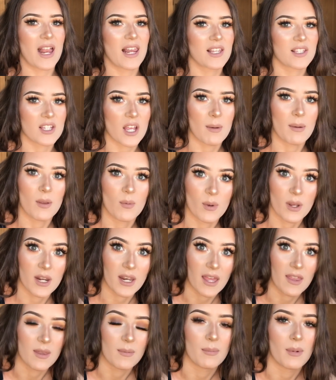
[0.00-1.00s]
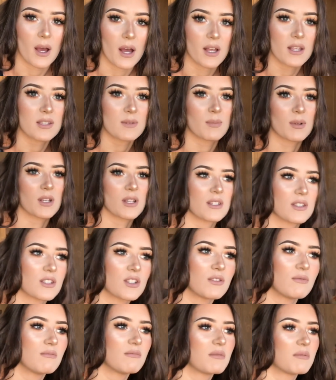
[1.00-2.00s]
Ella's coming, we're gonna get the bus
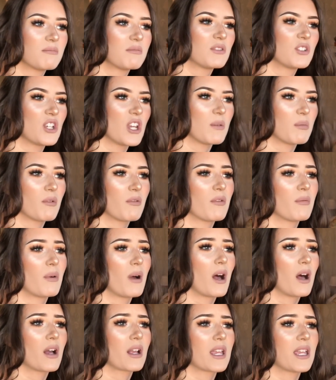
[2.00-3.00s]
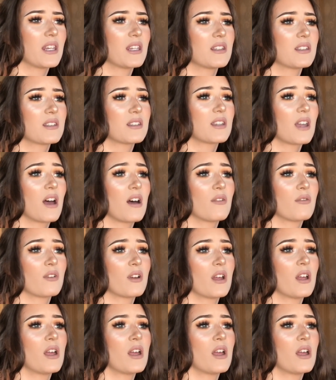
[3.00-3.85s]
because it's cheaper for parking and stuff.